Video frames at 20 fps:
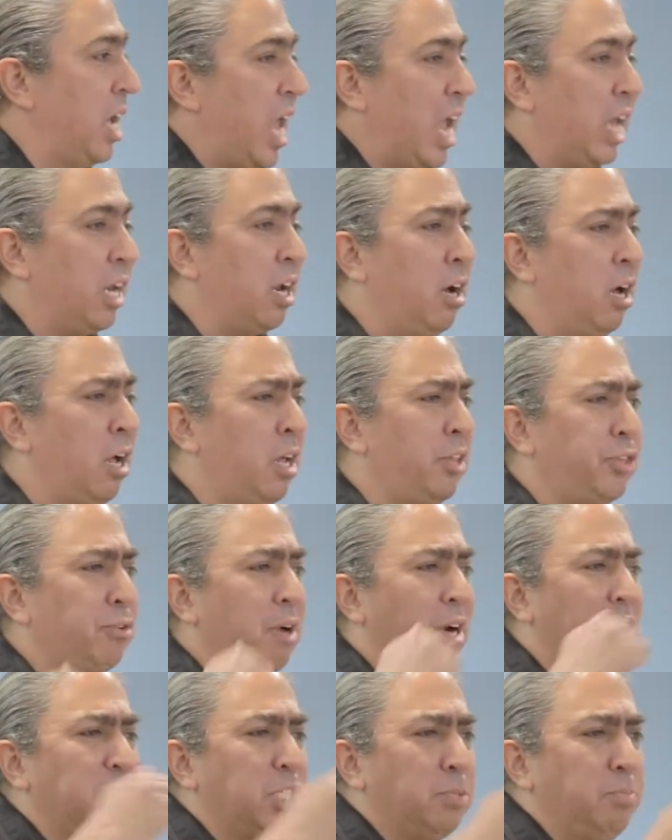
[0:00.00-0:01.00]
And all
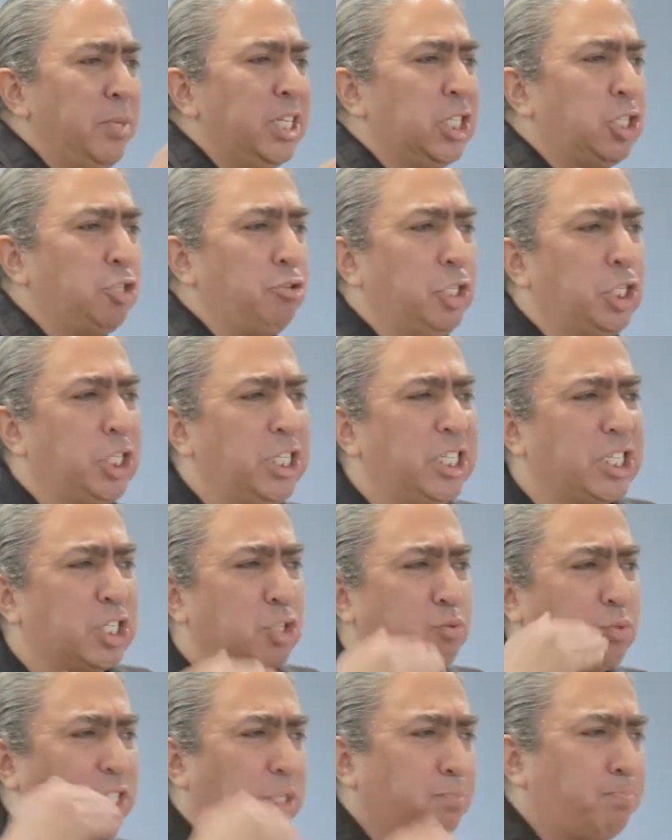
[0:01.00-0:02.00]
throughout his ministry,
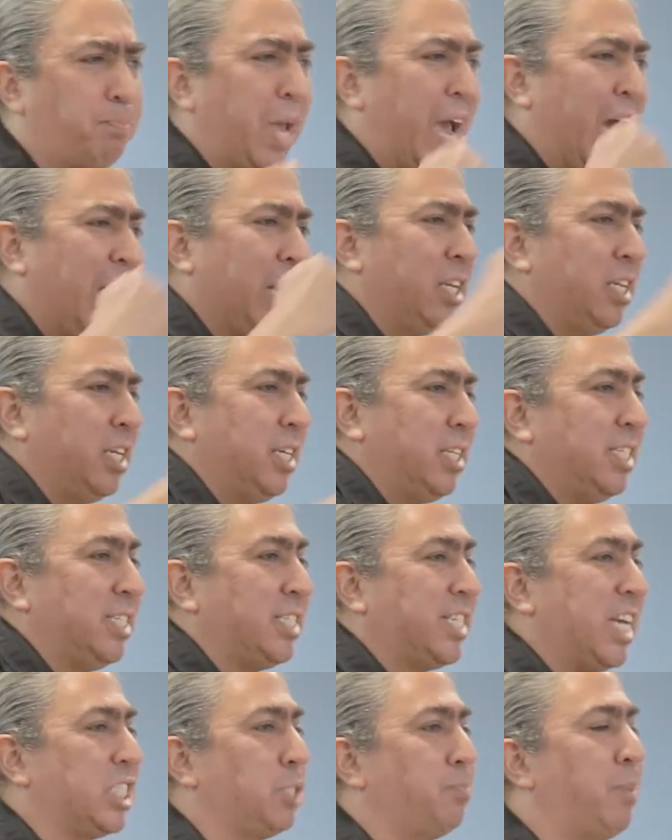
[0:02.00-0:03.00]
Jesus was battling
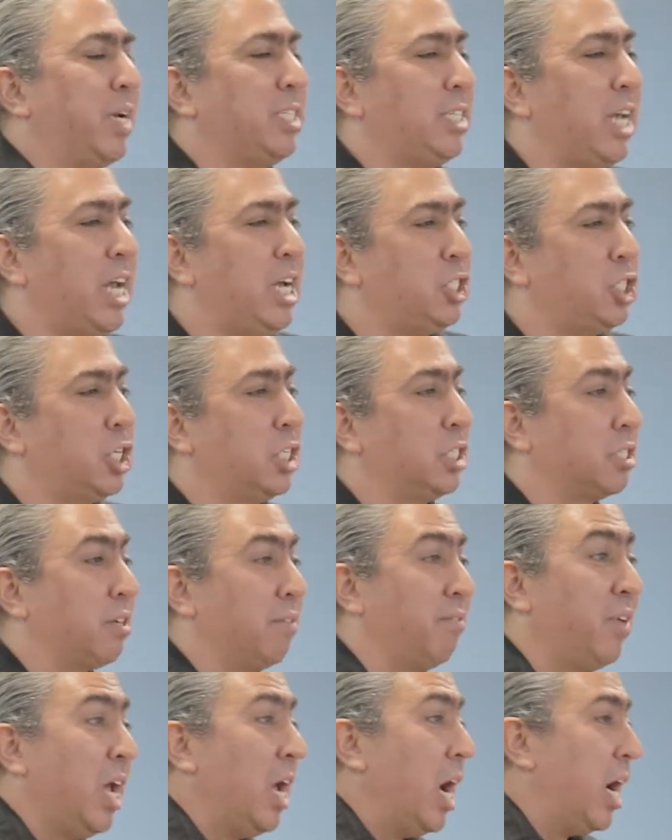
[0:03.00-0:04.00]
these expectations
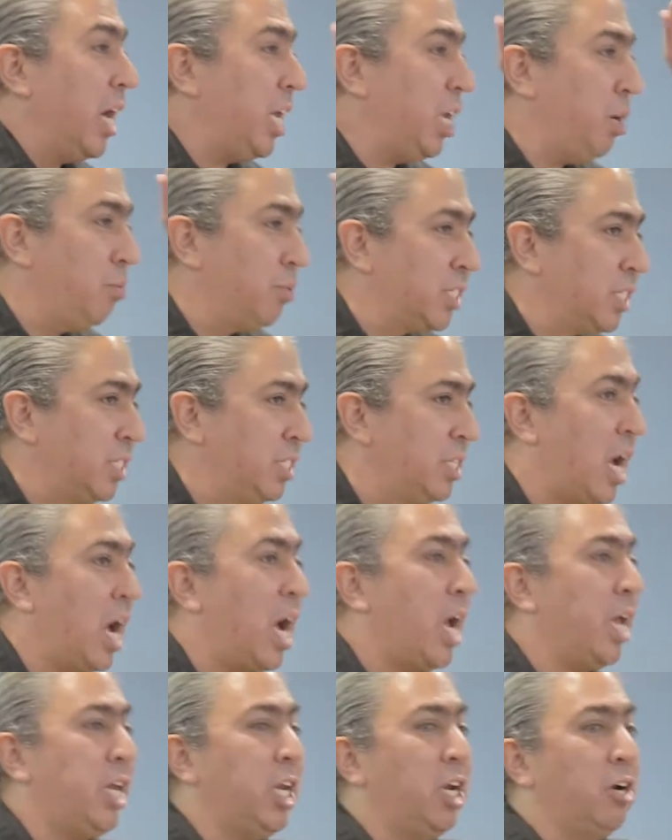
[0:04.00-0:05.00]
of he was
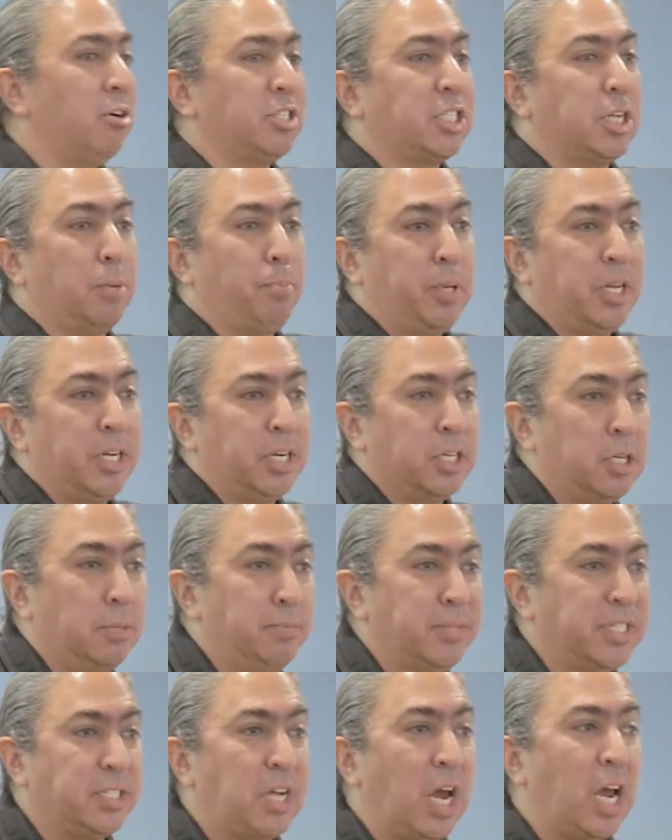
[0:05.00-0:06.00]
not here as a political
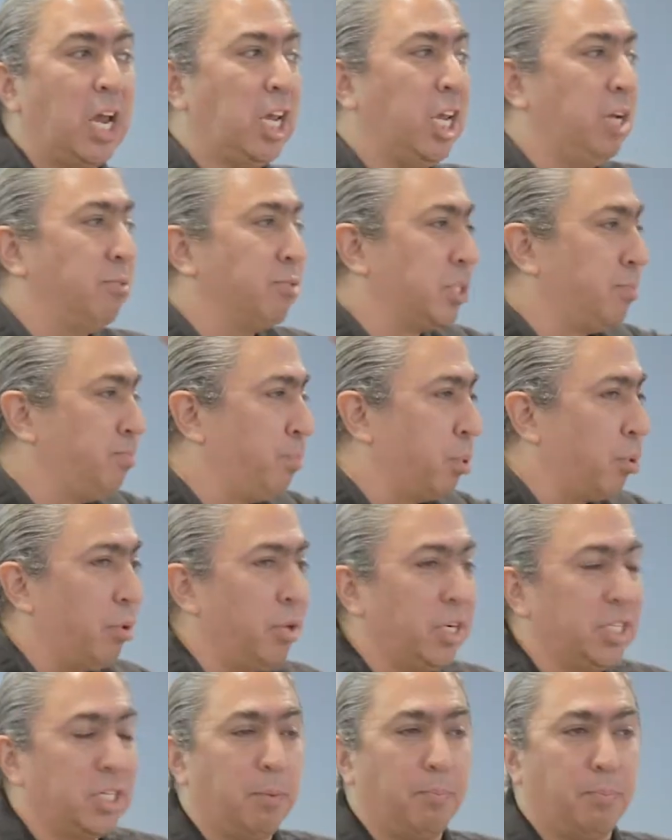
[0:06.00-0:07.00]
Messiah. He was
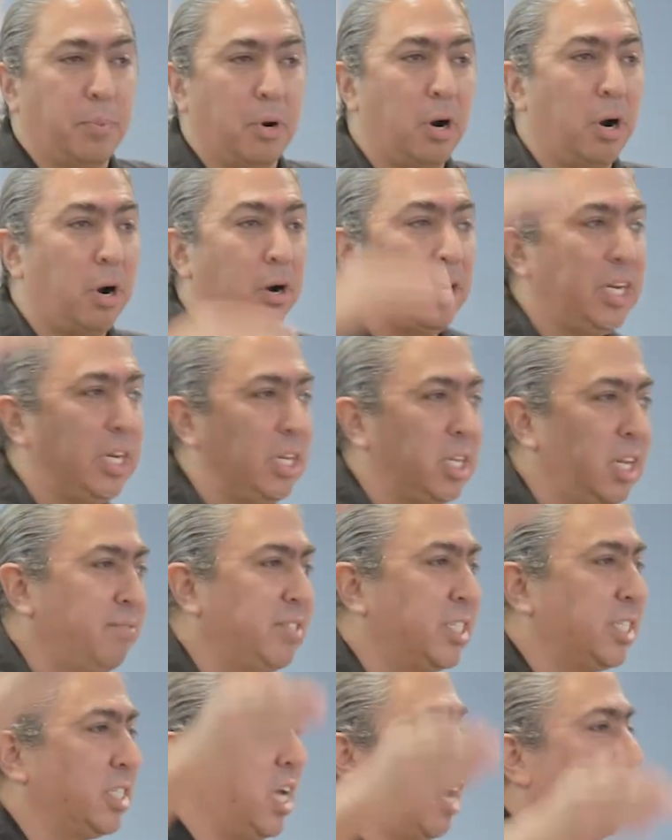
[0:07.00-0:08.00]
born in a barn. He
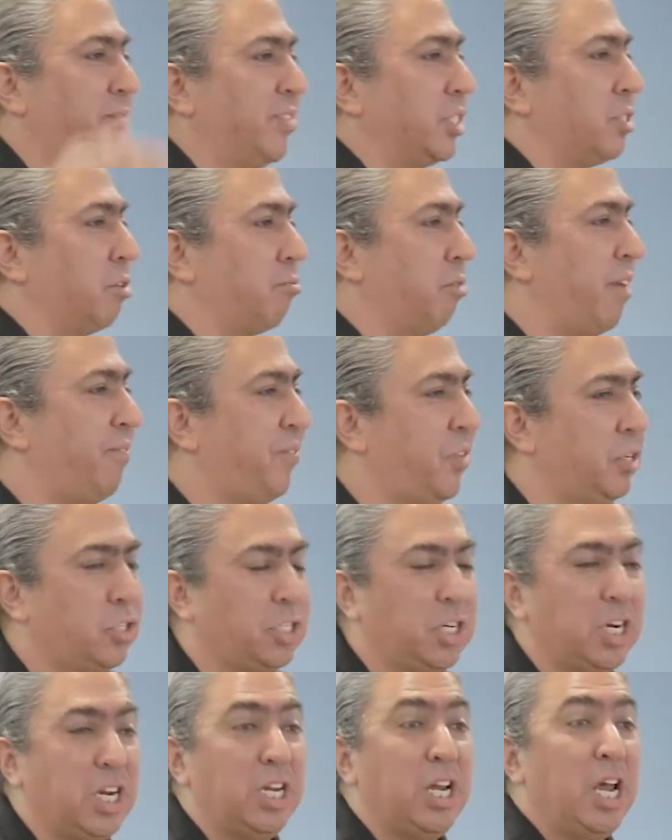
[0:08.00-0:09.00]
lived his life as a
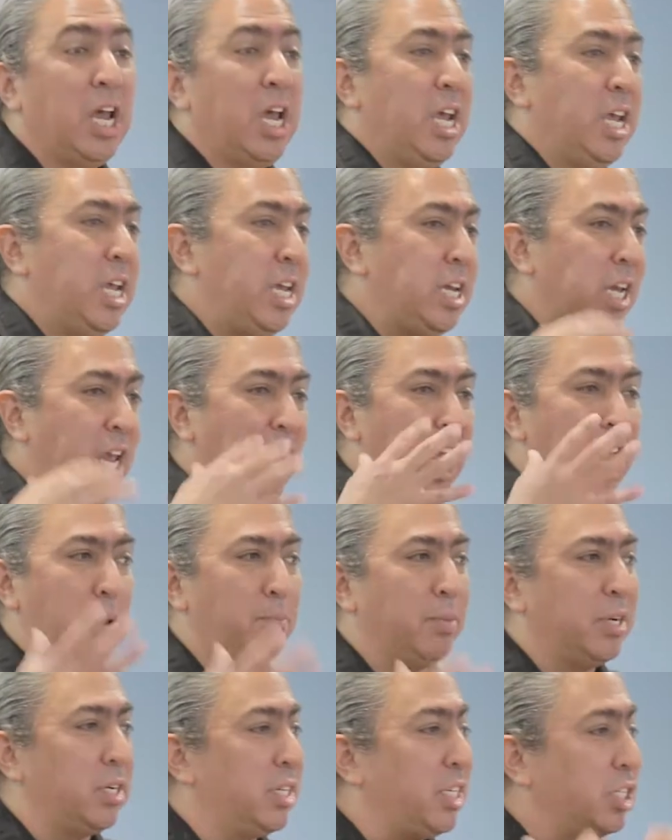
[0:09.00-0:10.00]
refugee. He
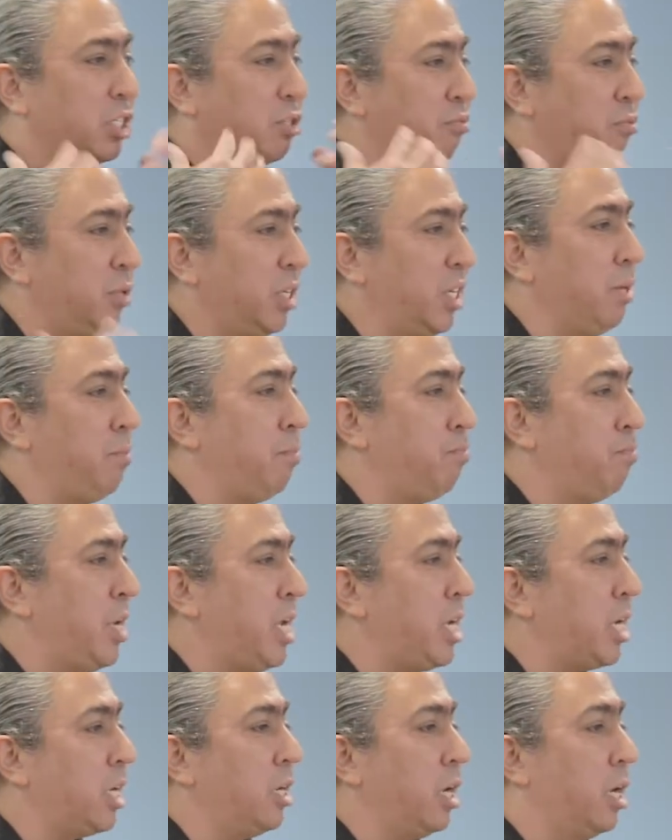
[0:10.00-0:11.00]
came in these really
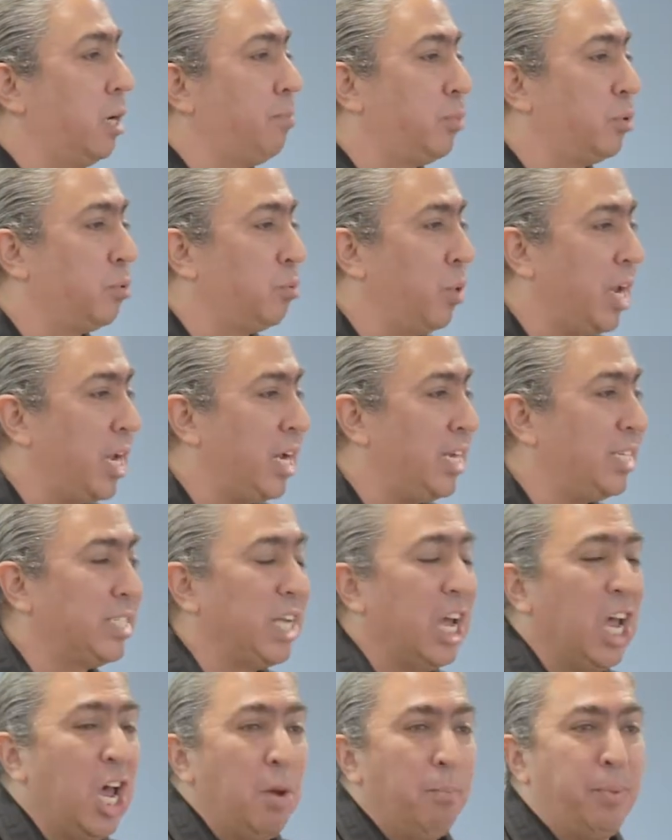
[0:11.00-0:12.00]
meek and humble ways,
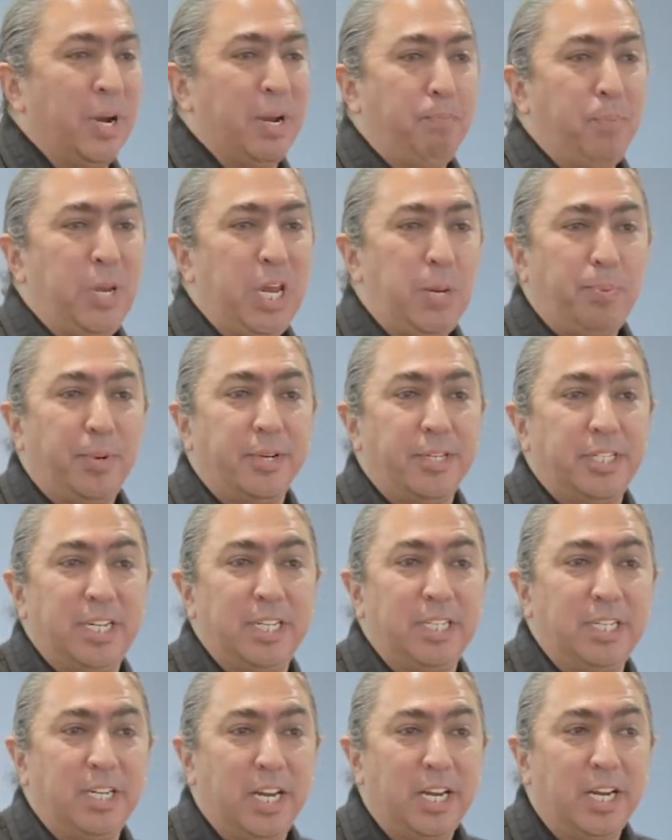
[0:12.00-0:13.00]
but people
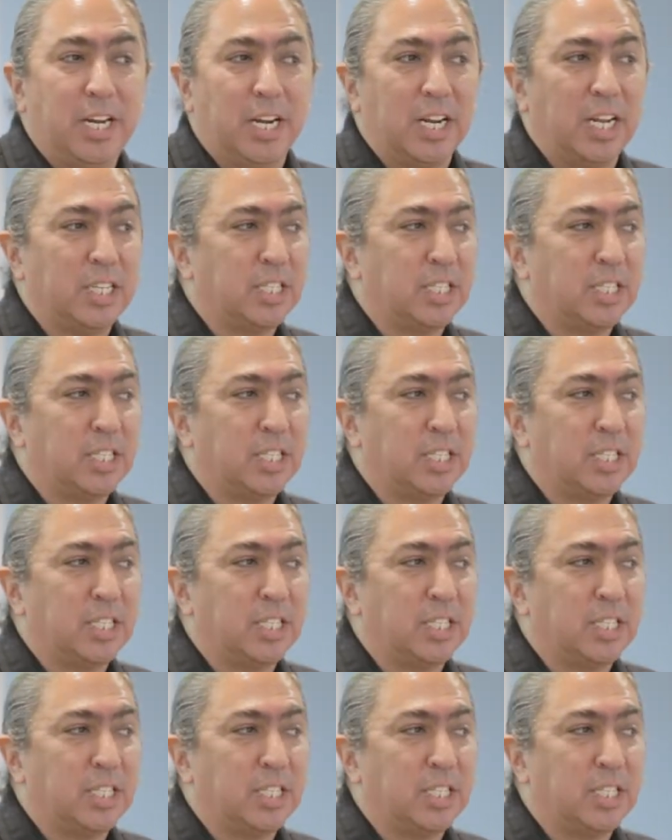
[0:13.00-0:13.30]
didn't get it.